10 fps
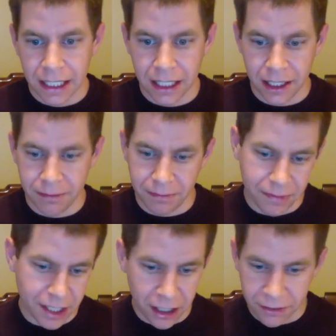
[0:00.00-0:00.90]

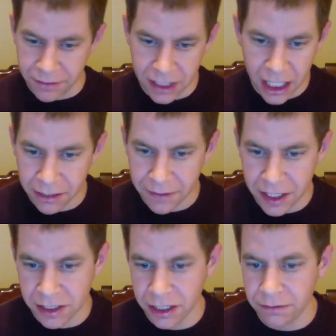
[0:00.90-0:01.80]
The Art of Photography
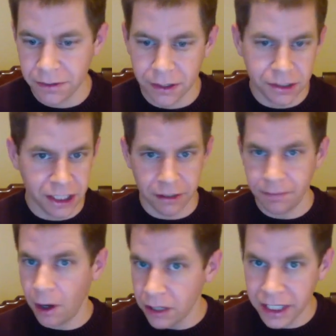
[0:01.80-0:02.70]
has a good review. Jared
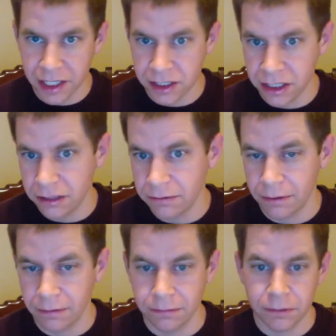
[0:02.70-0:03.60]
Polin has a good
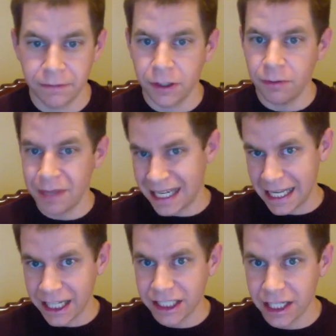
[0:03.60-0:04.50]
review.
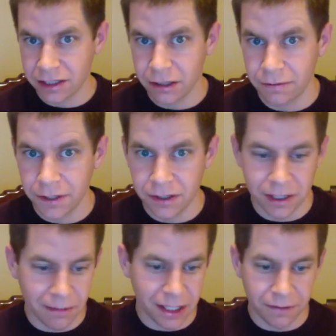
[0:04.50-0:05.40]
B&H has good reviews.
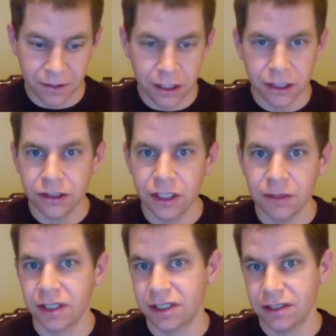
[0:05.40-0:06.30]
I mean, if you go to
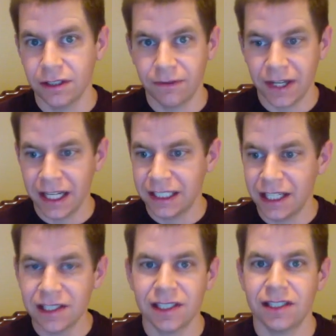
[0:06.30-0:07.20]
YouTube, you'll find
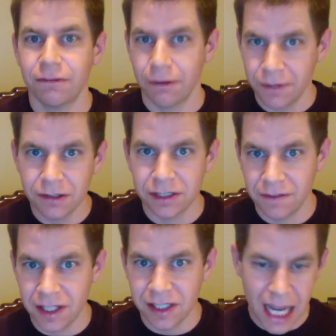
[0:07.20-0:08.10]
dozens of reviews of
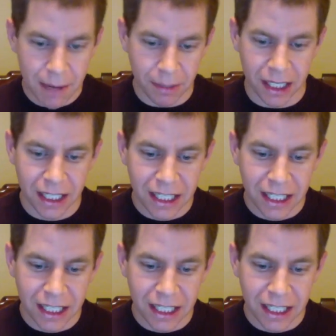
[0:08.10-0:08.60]
this camera.